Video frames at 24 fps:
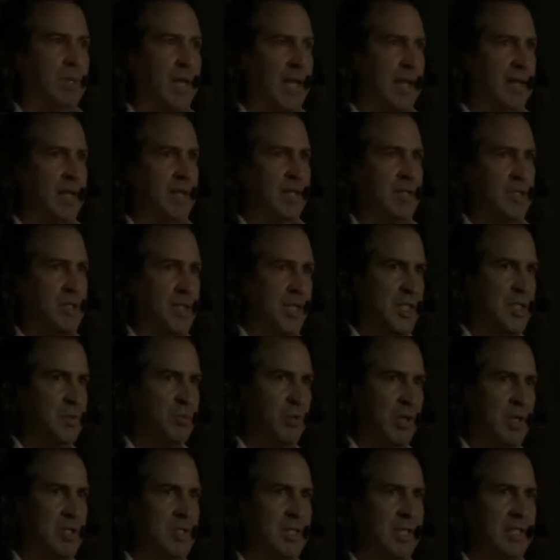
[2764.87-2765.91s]
planning a change
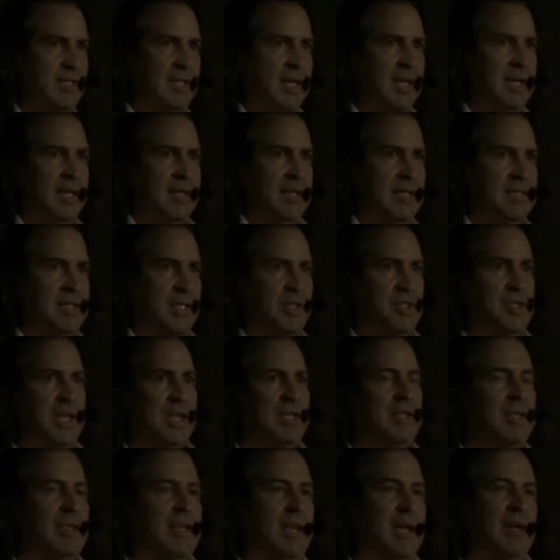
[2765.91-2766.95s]
project is I
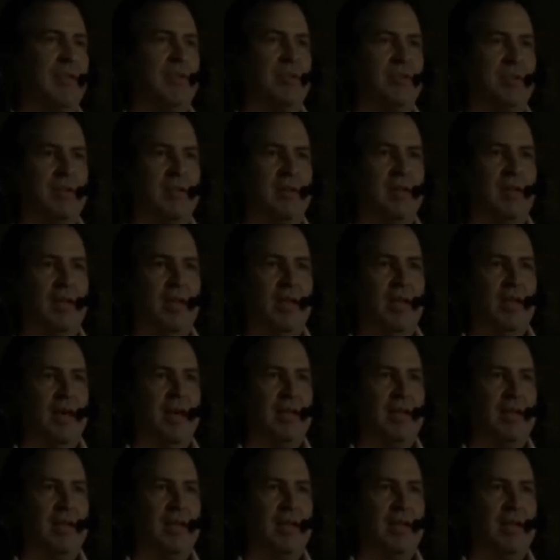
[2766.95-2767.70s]
check the calendar